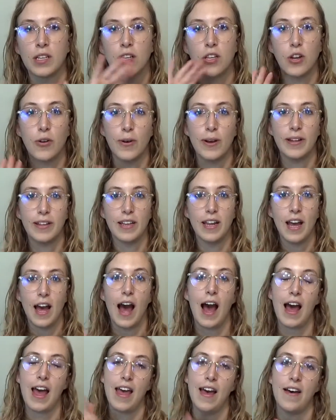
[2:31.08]
you know what?
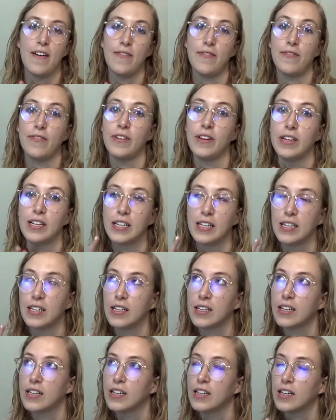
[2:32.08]
I have
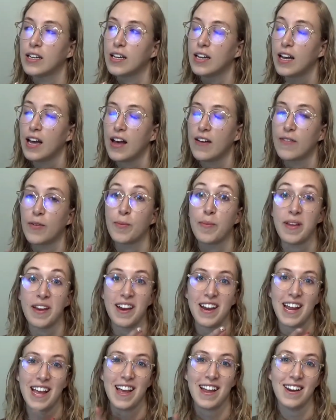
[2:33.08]
a
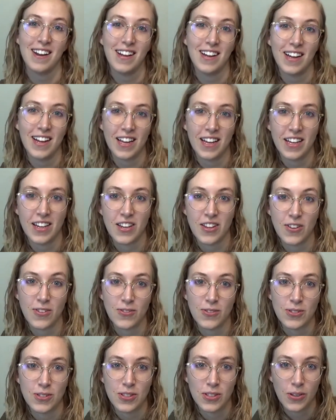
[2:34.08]
bandana I can
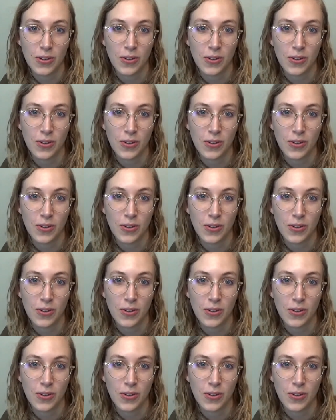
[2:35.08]
use.